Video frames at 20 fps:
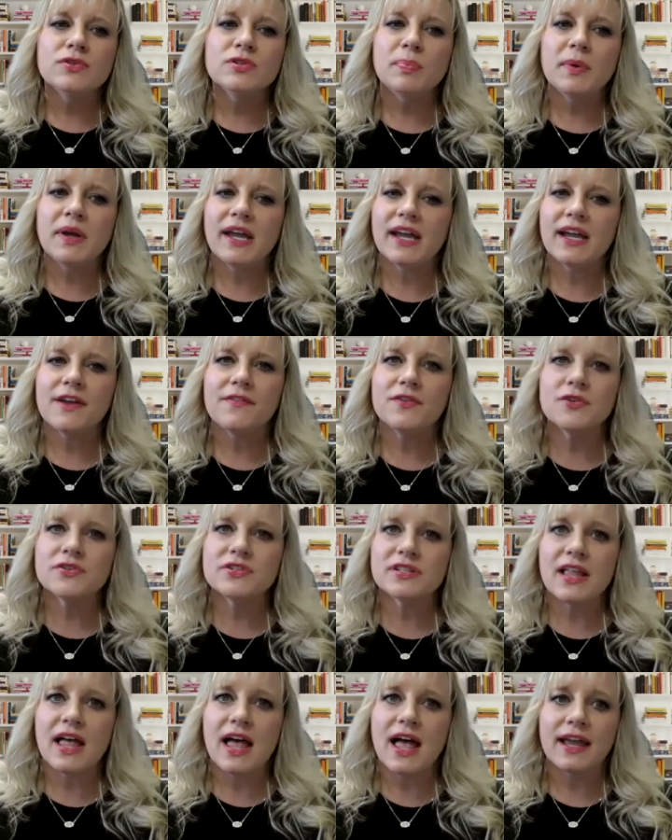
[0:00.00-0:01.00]
behaviors
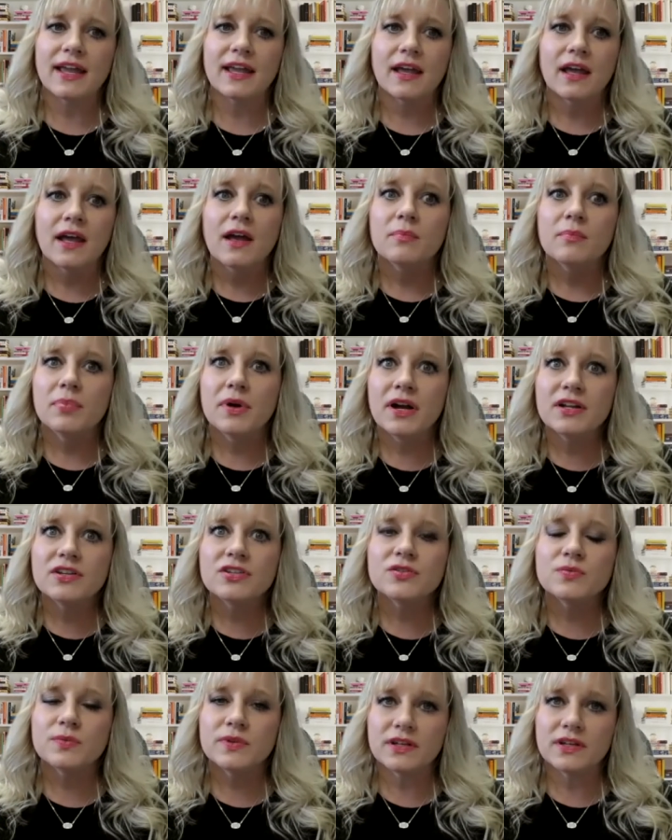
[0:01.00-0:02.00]
like
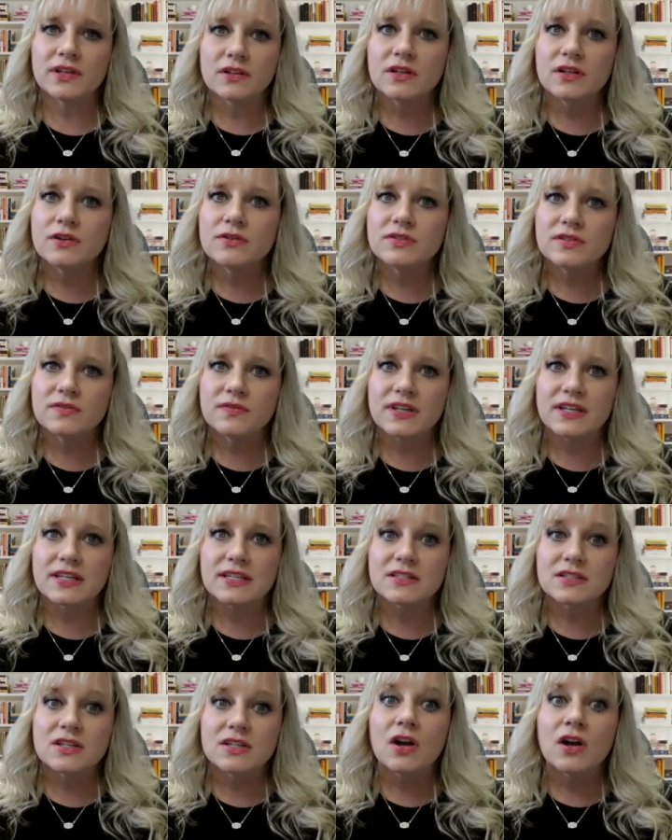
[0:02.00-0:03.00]
punched with a closed
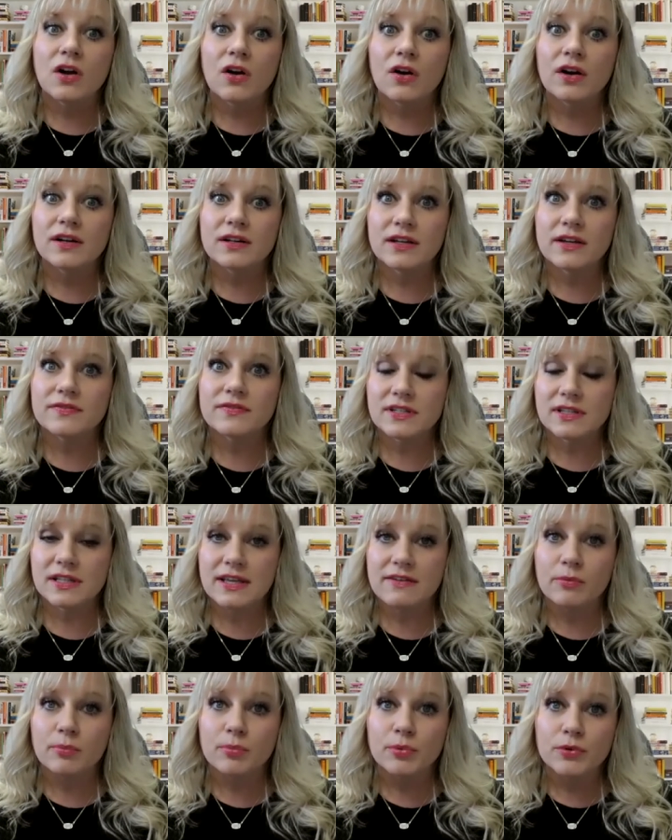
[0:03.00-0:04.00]
fist hard enough to leave
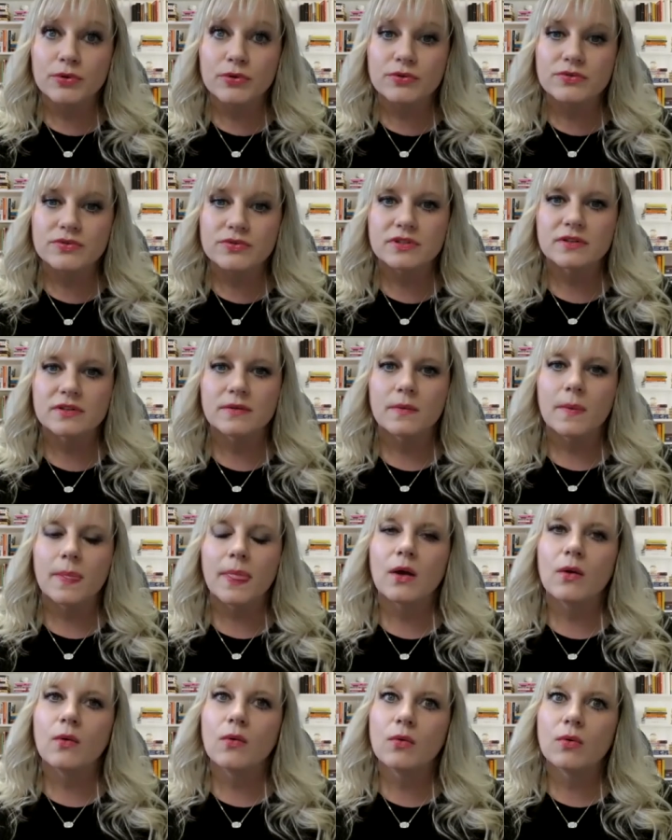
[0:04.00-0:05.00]
a bruise,
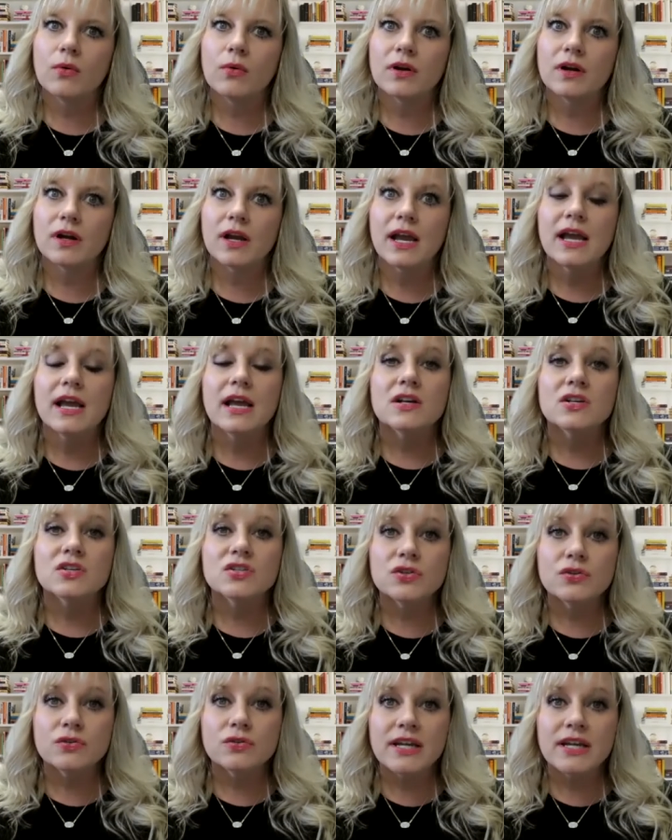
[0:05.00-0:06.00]
or
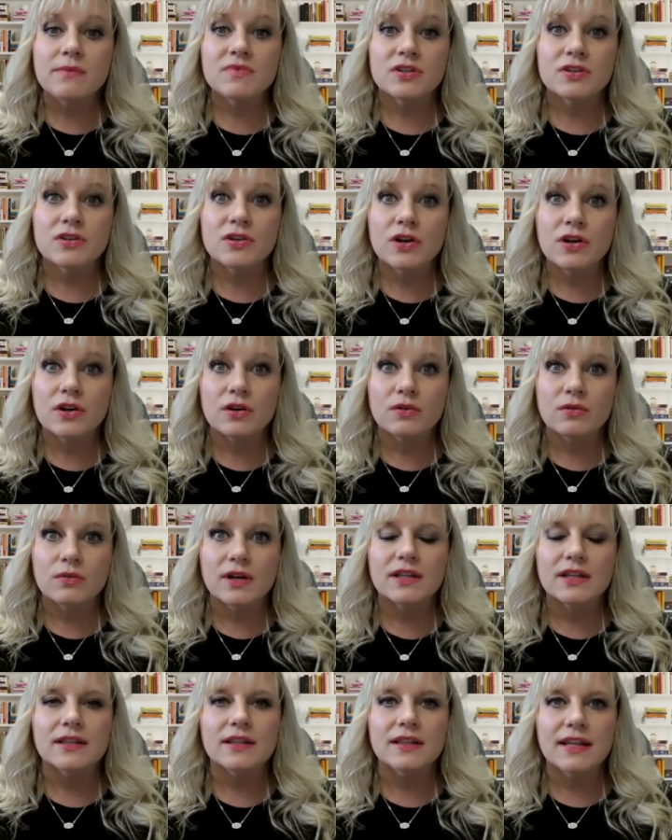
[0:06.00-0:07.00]
screamed no
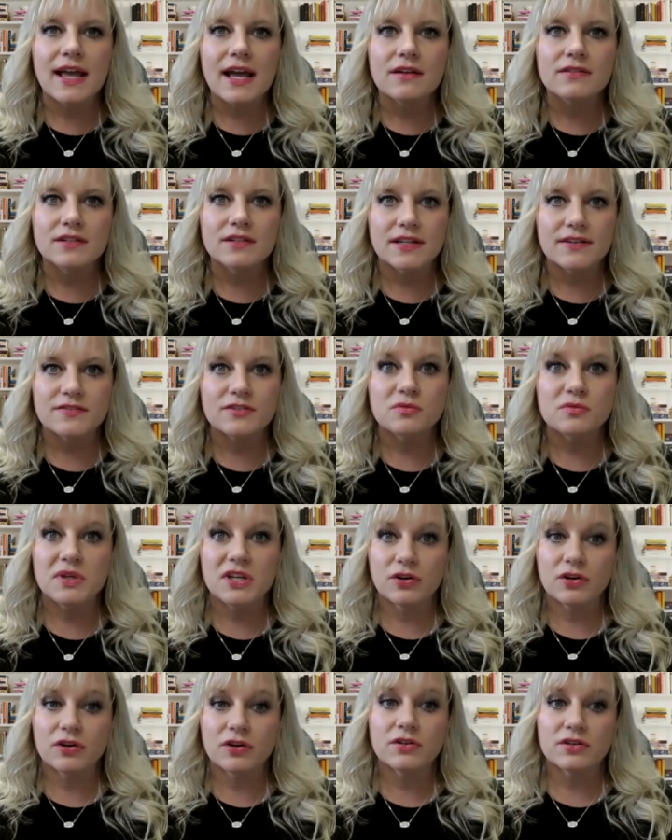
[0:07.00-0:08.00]
loud enough to be
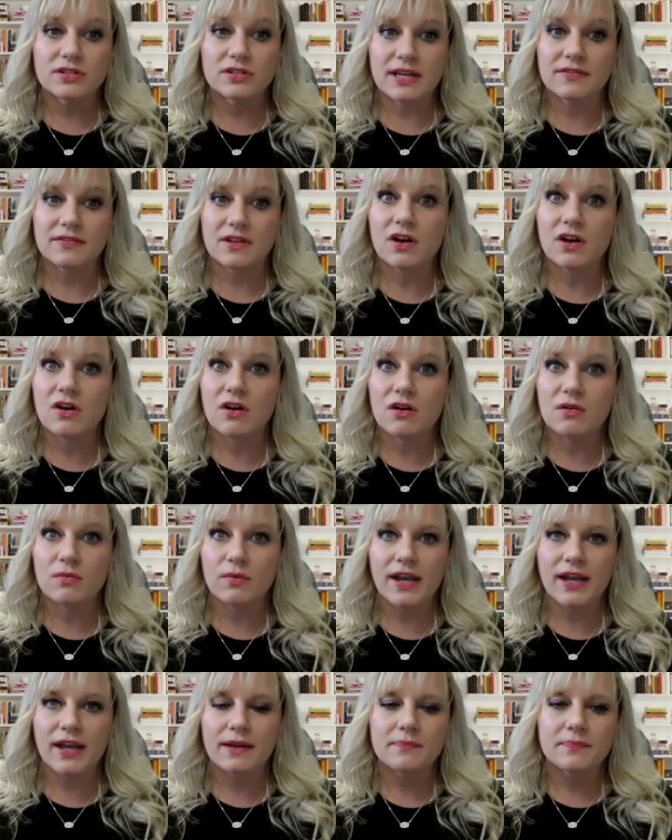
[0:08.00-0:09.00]
heard down the
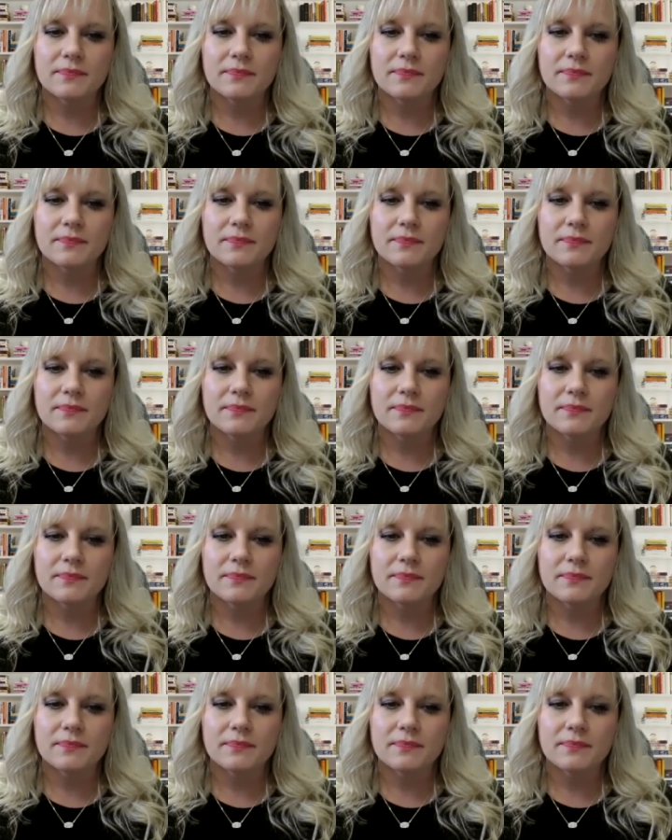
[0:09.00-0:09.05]
hallway.